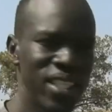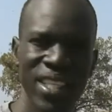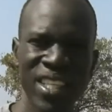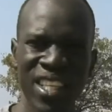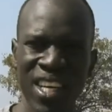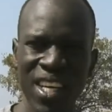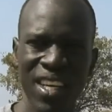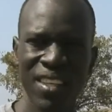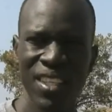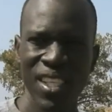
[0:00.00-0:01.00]
it, and uh,
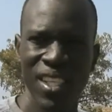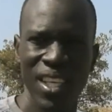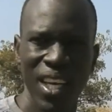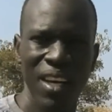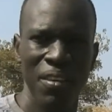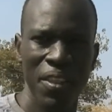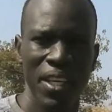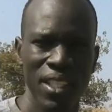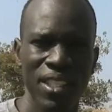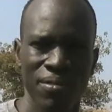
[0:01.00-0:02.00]

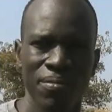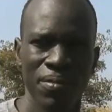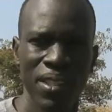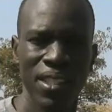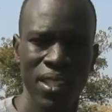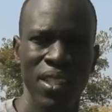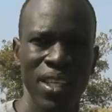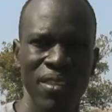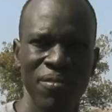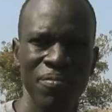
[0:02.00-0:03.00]
everything, and
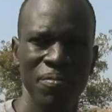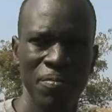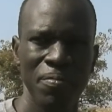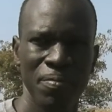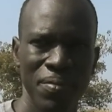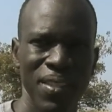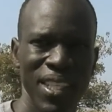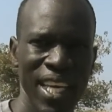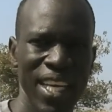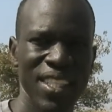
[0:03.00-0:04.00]
good.
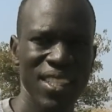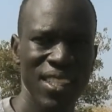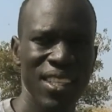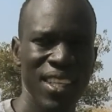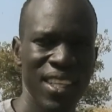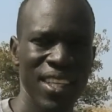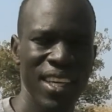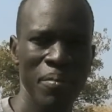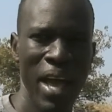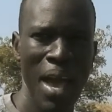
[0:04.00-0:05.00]
Yes,
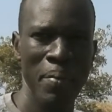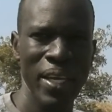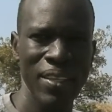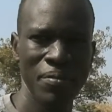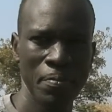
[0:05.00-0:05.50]
and I'm happy.